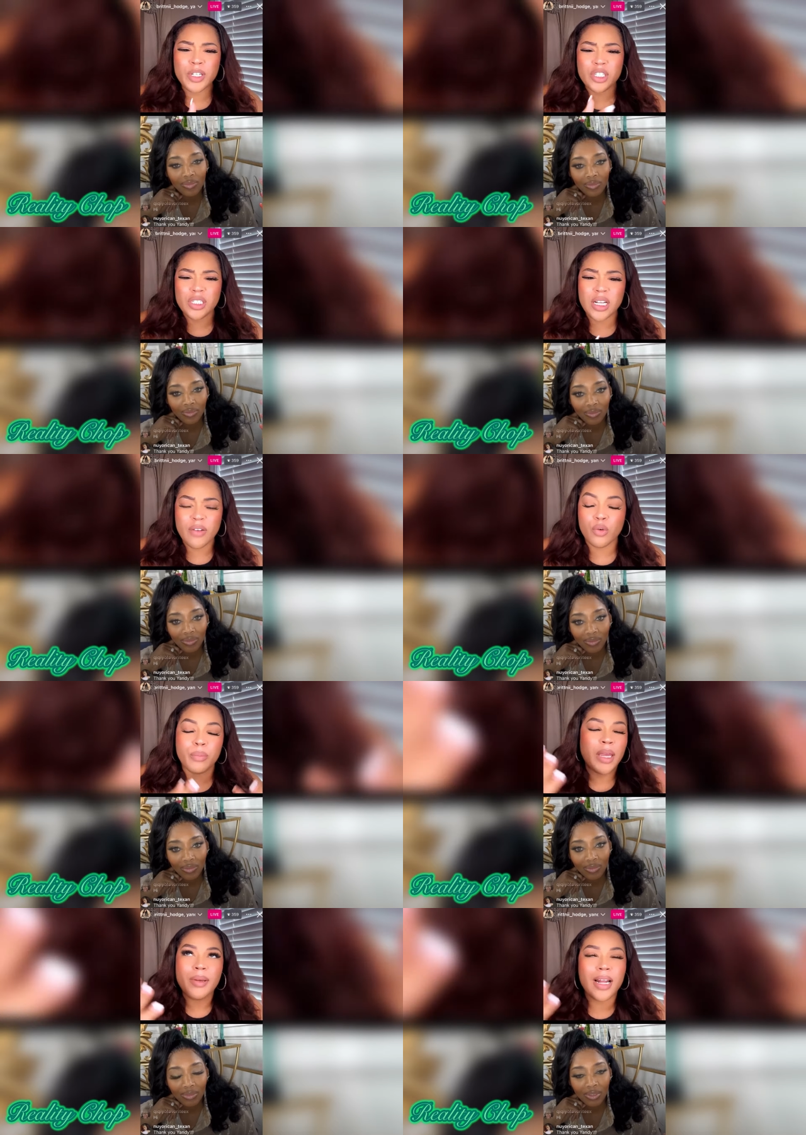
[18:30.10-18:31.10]
Speaker 1: mm-hmm. bunch of stuff,
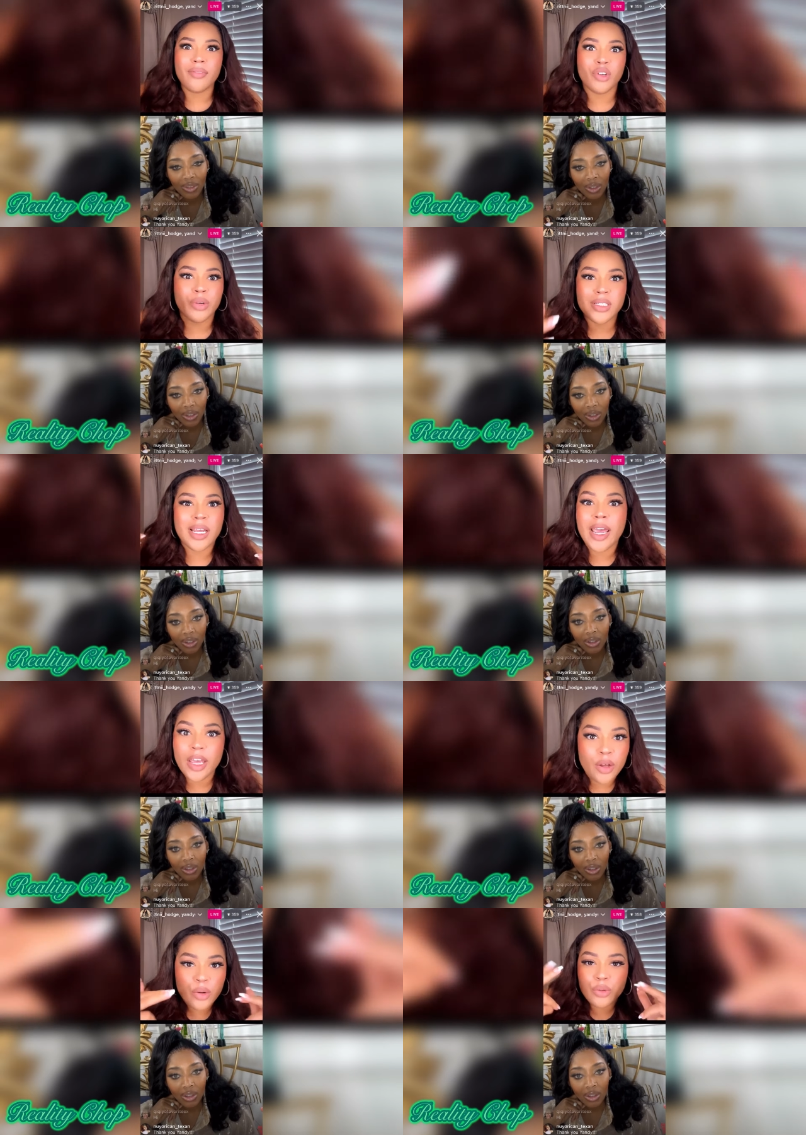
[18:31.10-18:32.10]
or maybe not even arrested,
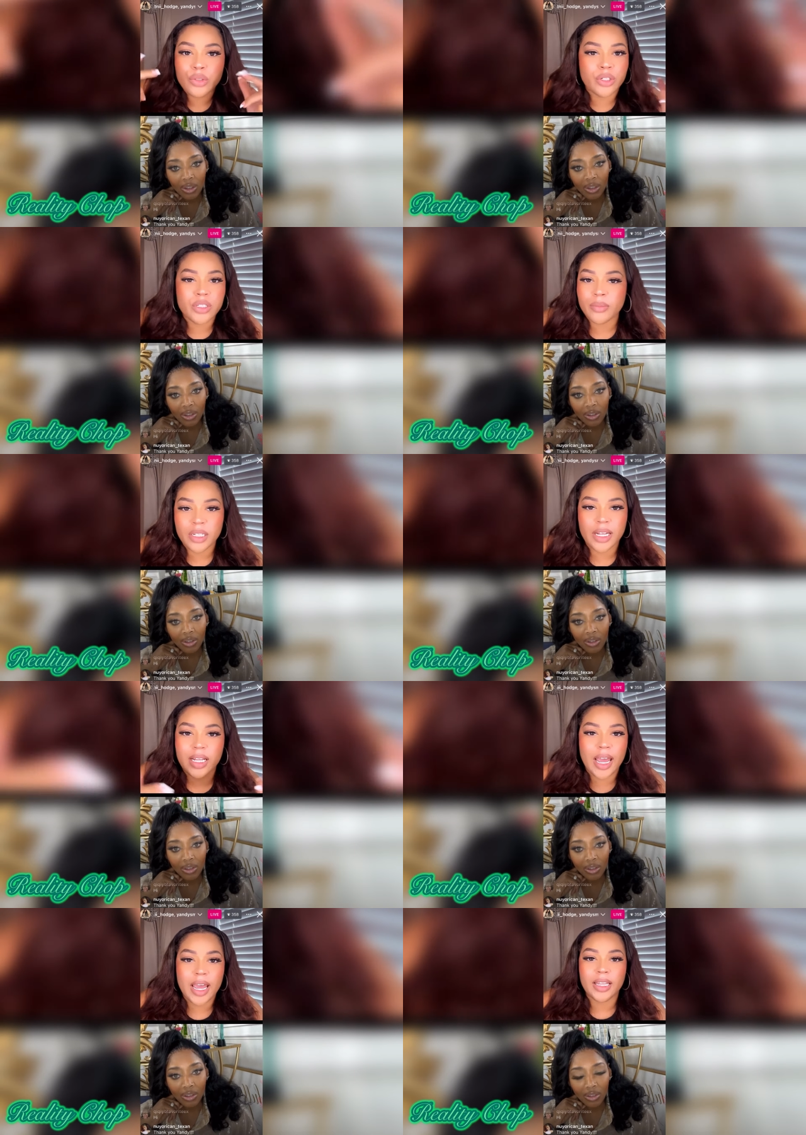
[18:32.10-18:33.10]
held or something
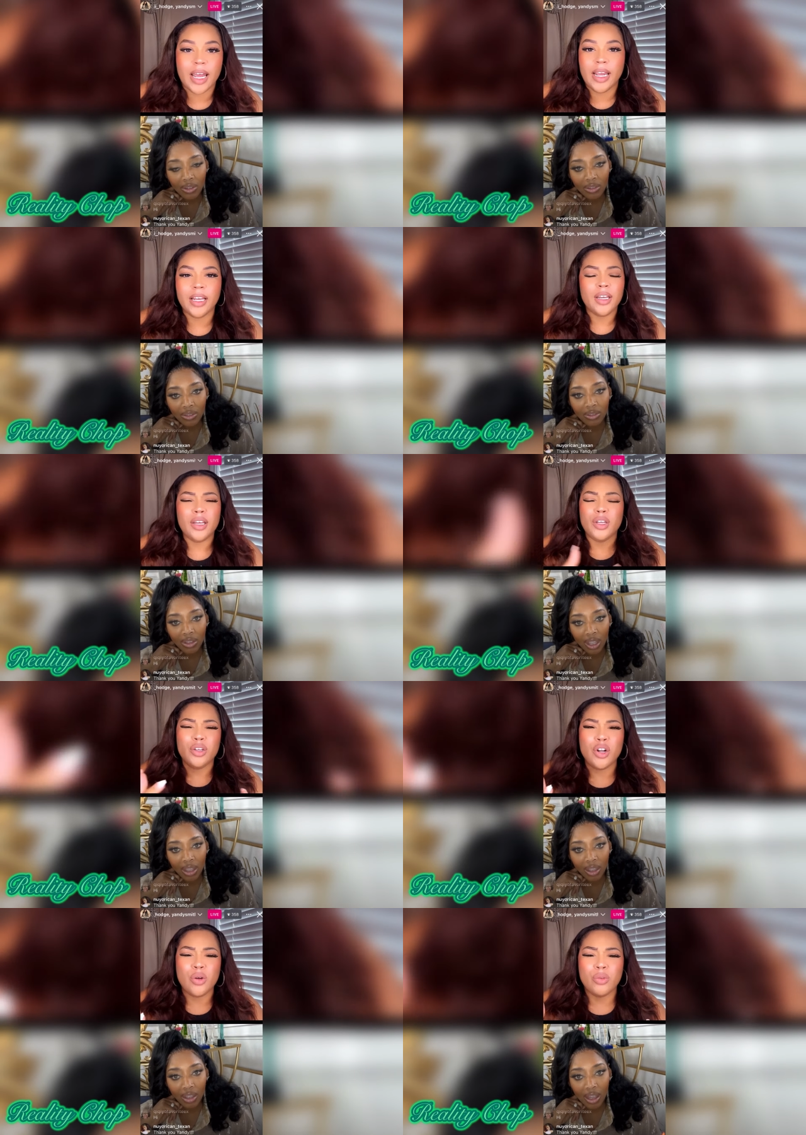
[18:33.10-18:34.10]
like yeah. that.
Speaker 2: Like
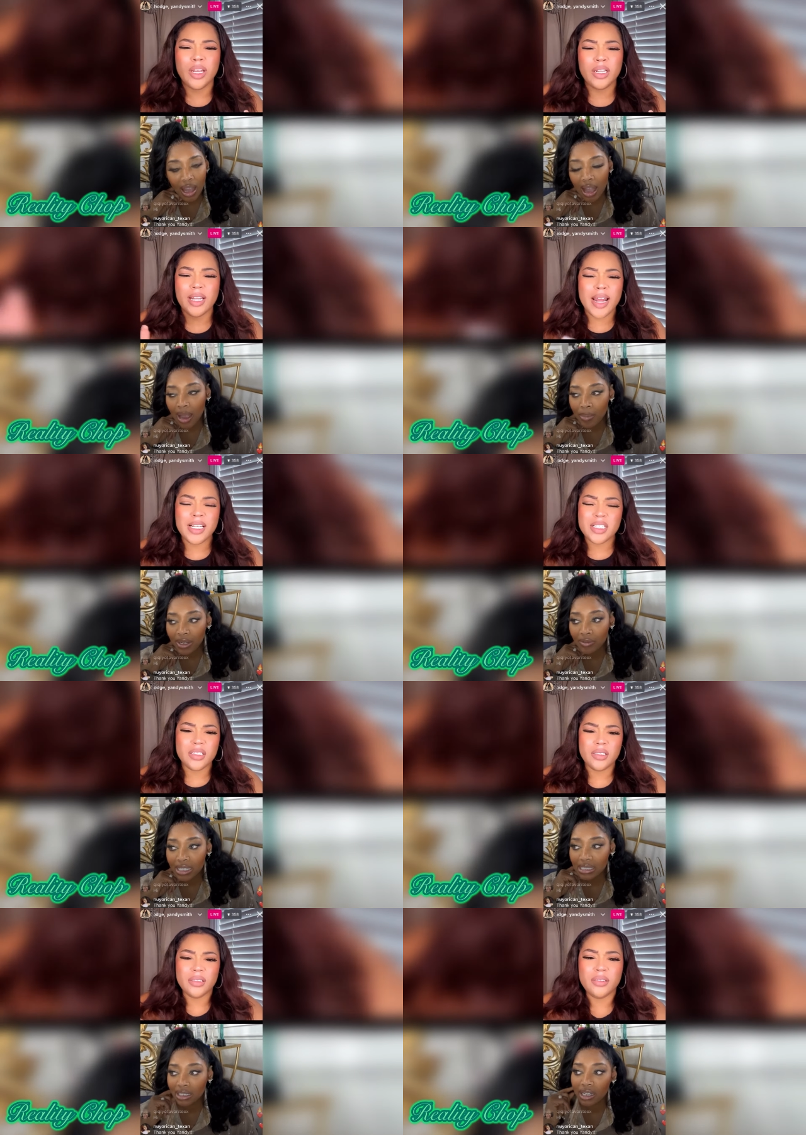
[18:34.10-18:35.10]
yeah. I've been
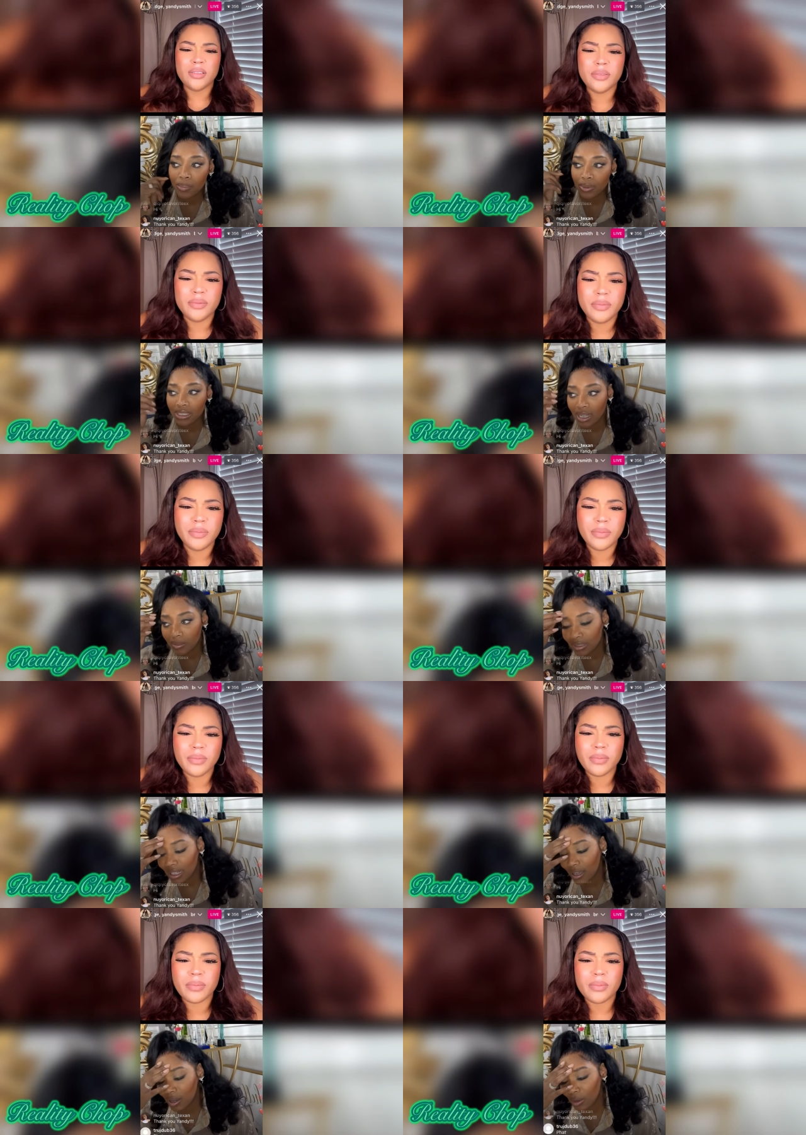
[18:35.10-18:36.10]
arrested a couple times
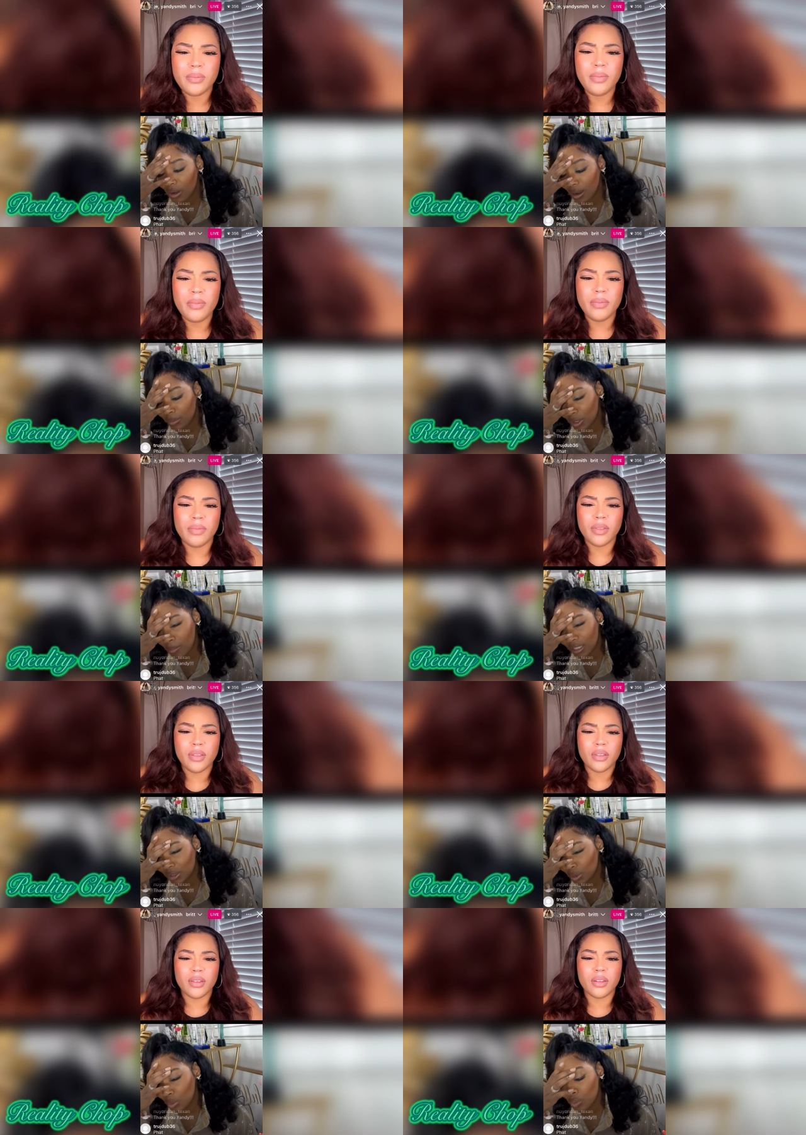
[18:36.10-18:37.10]
now. Um, so I'm not
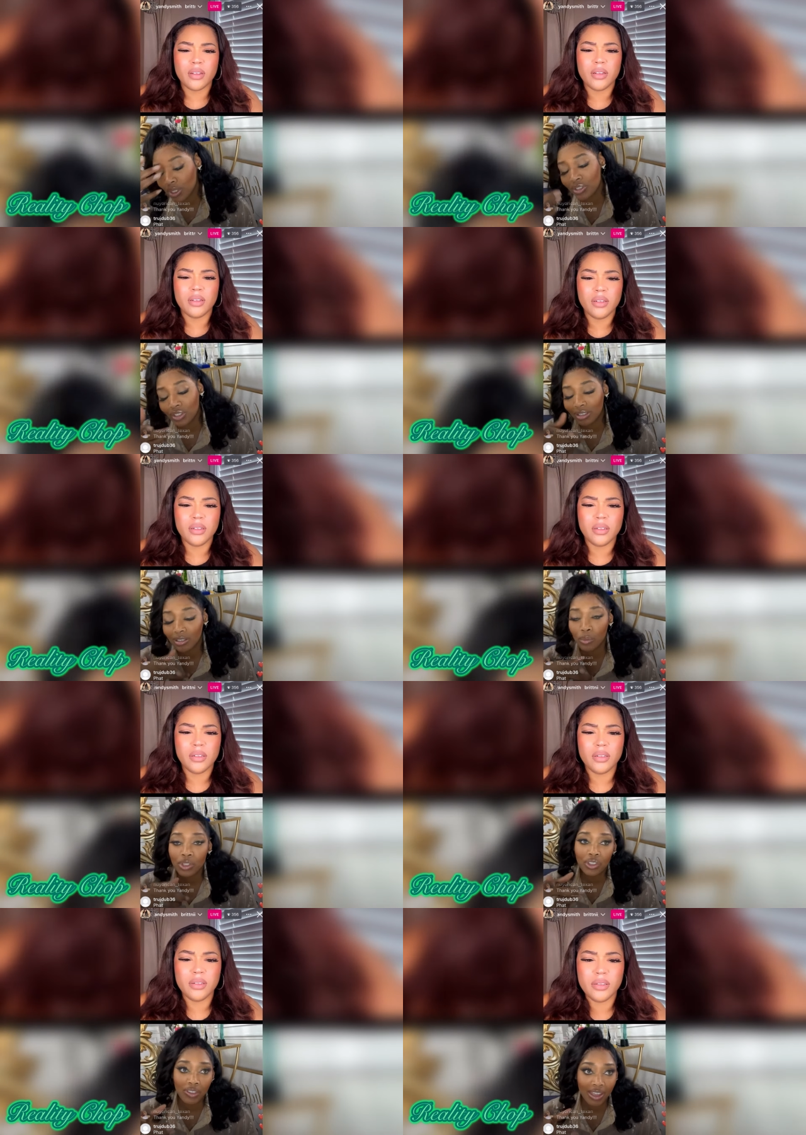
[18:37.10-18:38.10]
sure which
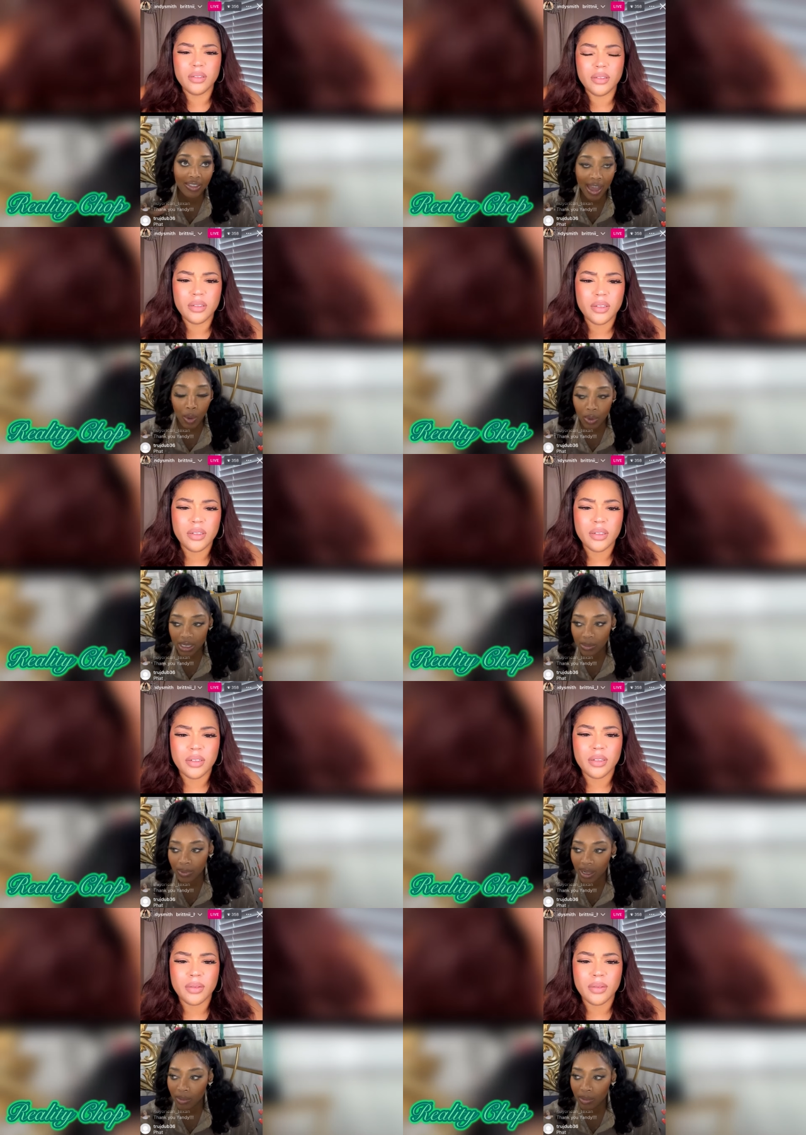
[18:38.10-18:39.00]
which thing that was, but I